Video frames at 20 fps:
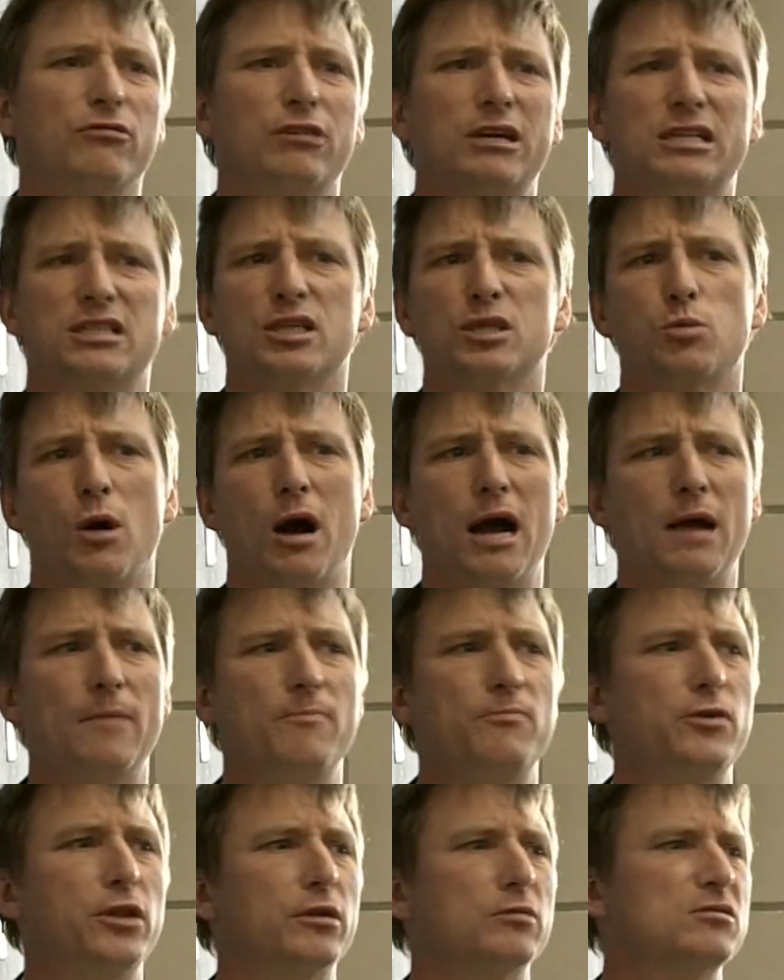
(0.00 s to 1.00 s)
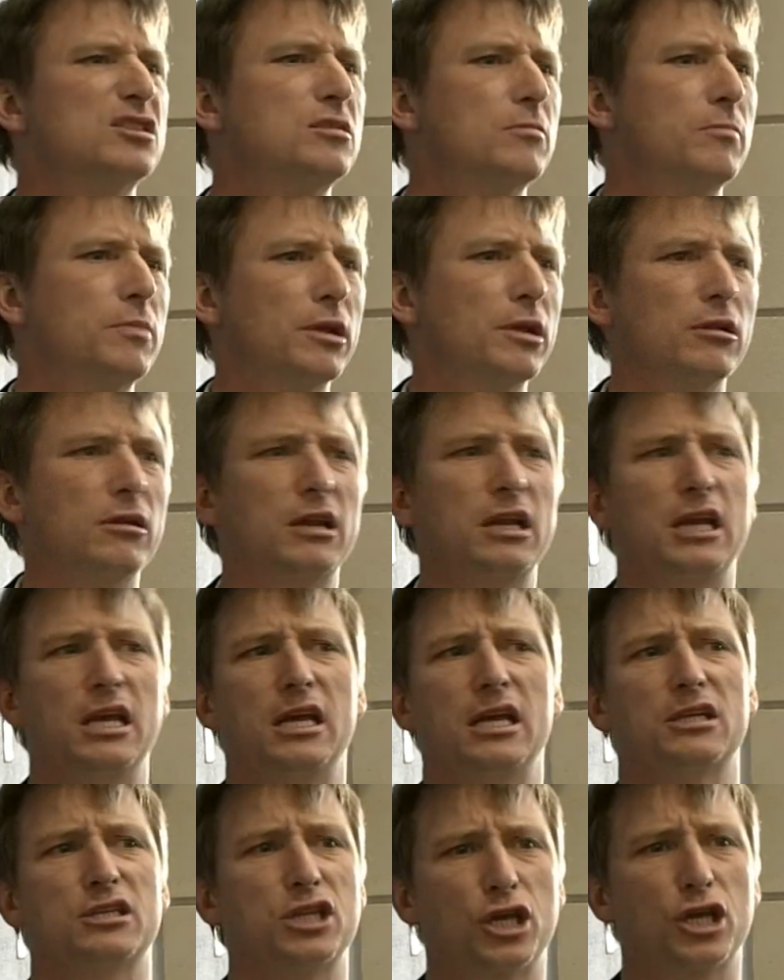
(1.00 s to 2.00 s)
of reasons why, you know,
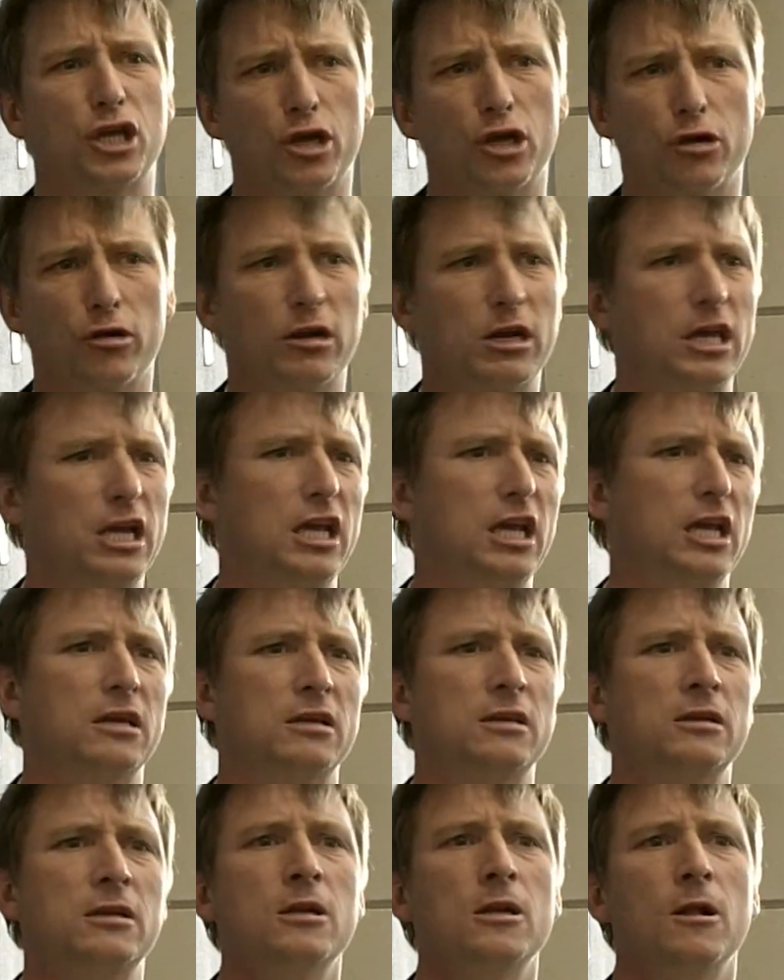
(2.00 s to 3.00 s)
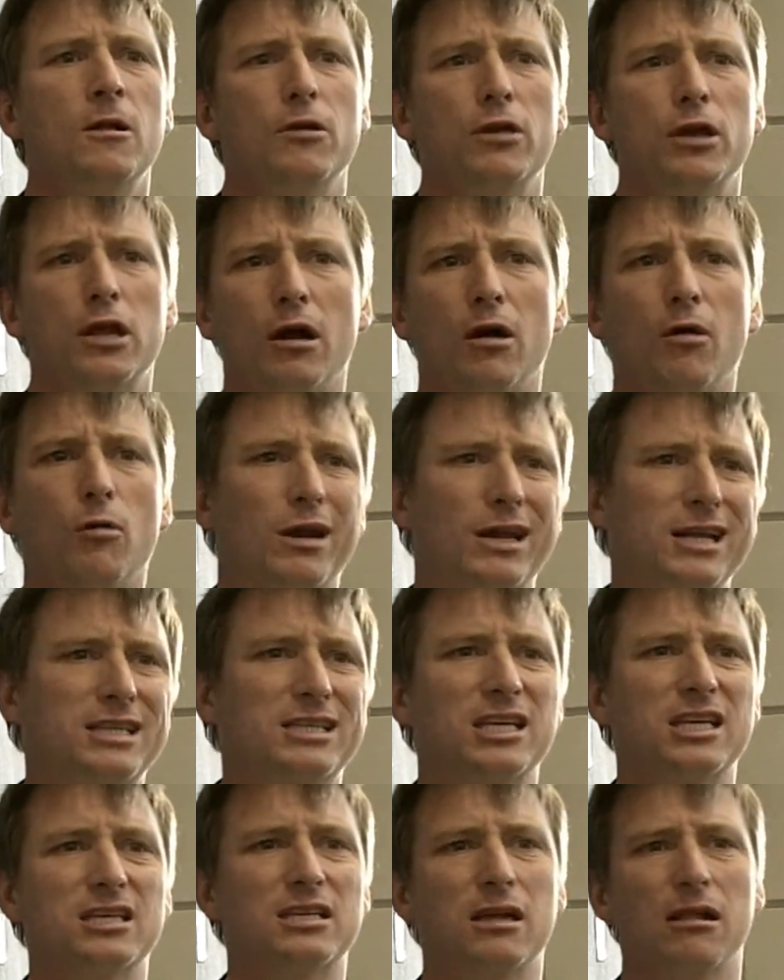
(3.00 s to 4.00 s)
stability and security and, you know, what
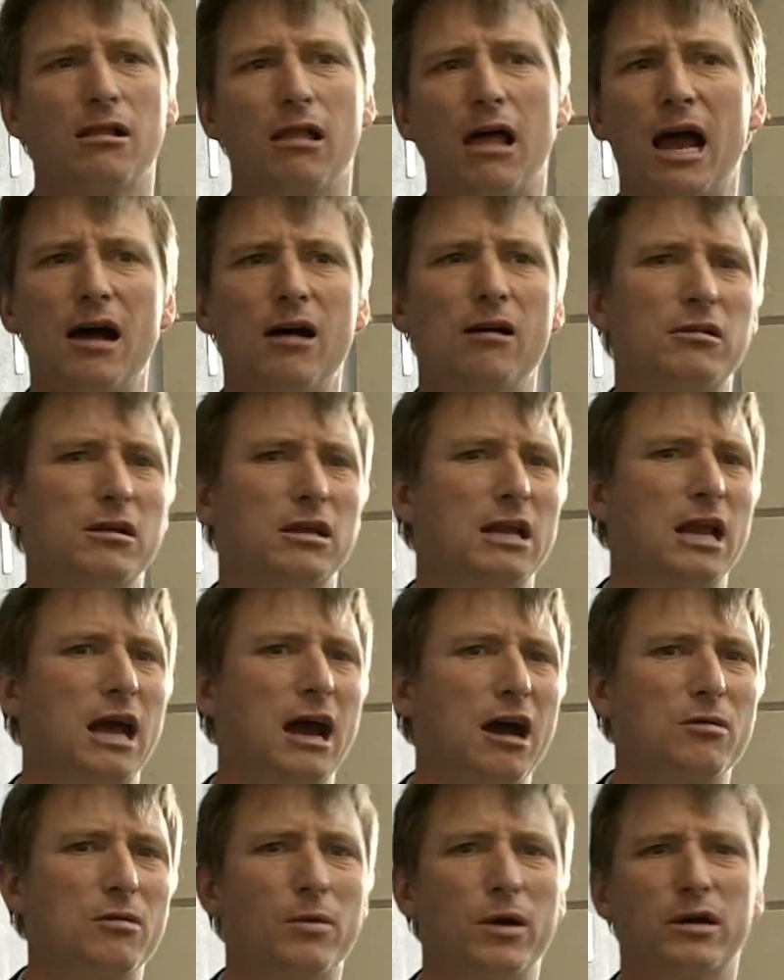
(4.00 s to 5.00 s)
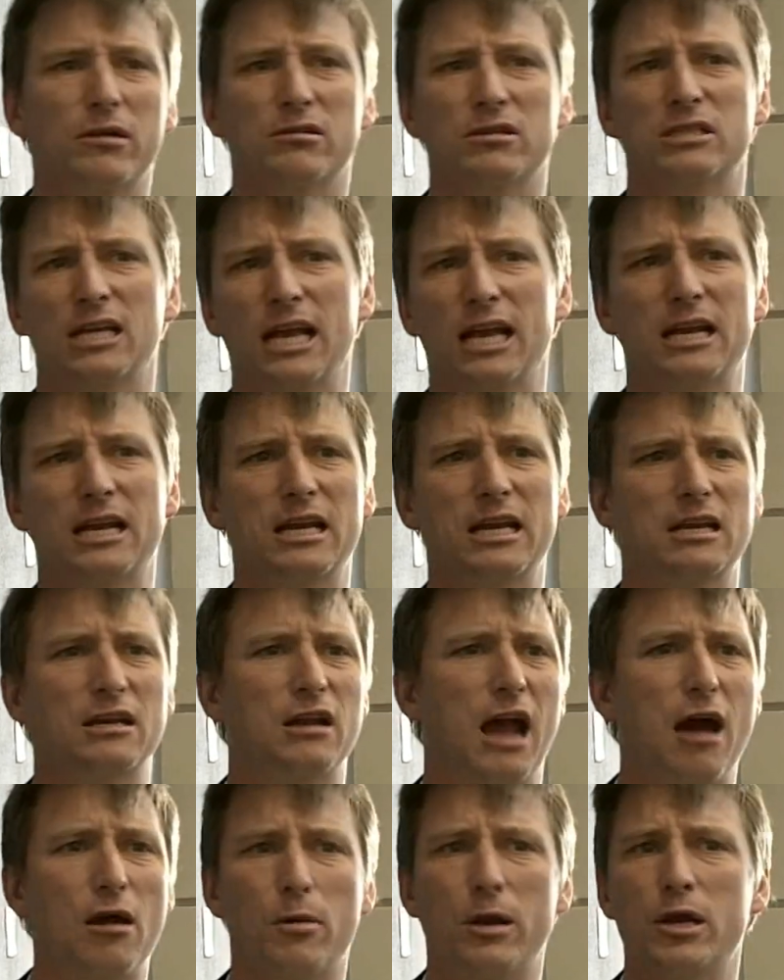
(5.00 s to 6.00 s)
is this cloud and how do I understand it
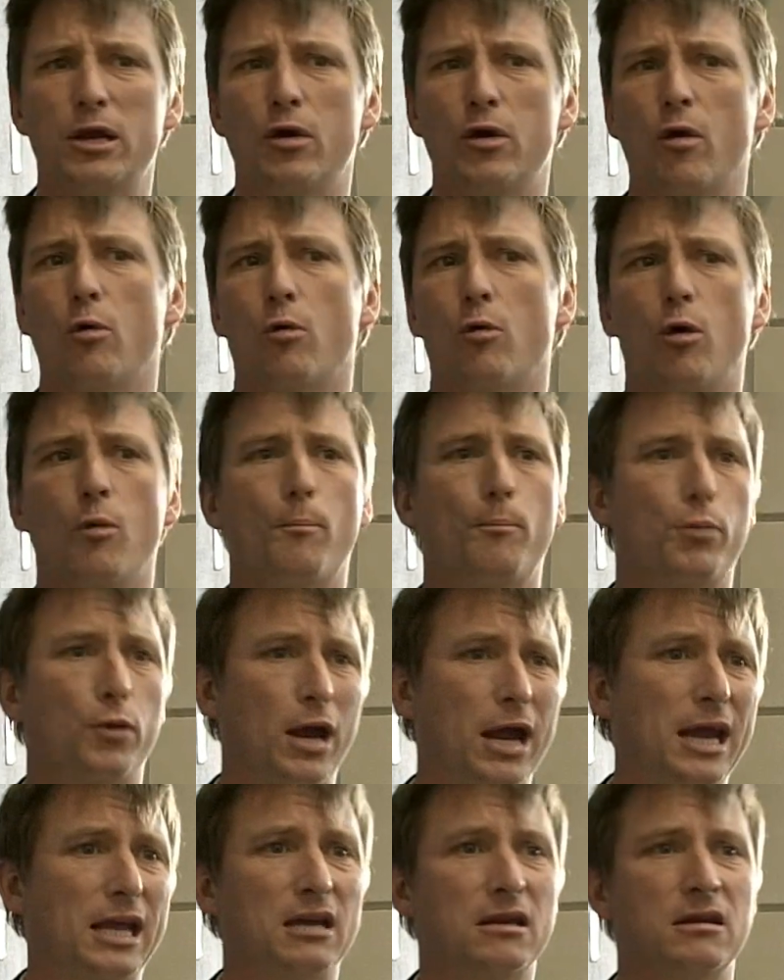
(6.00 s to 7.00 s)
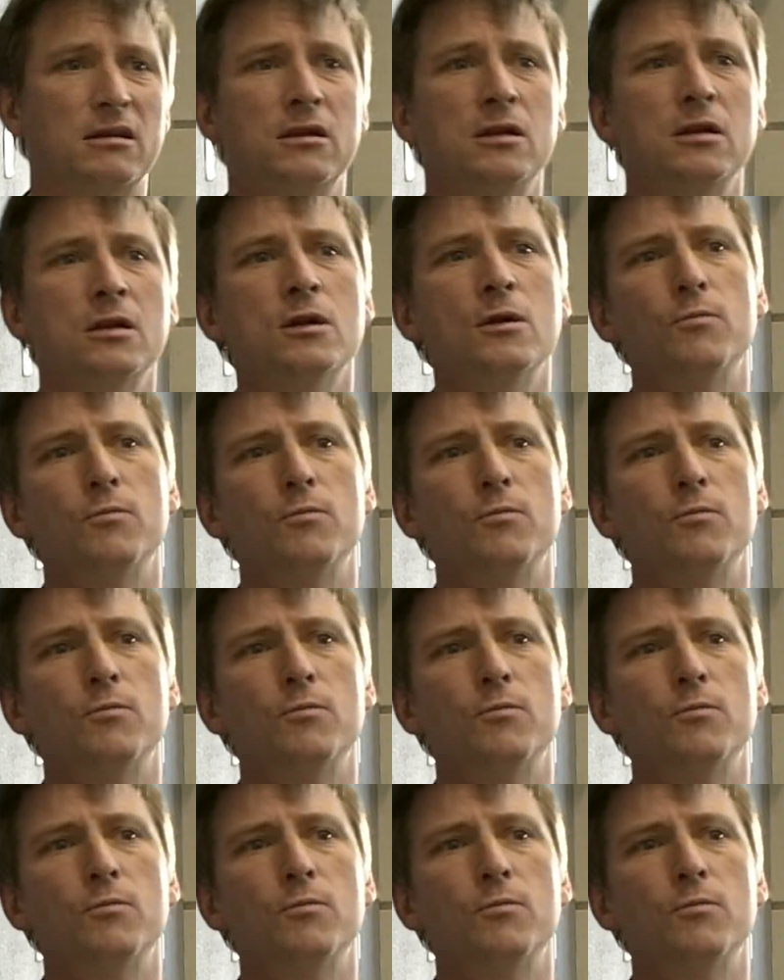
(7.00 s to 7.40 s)
and how do I know it won't break and,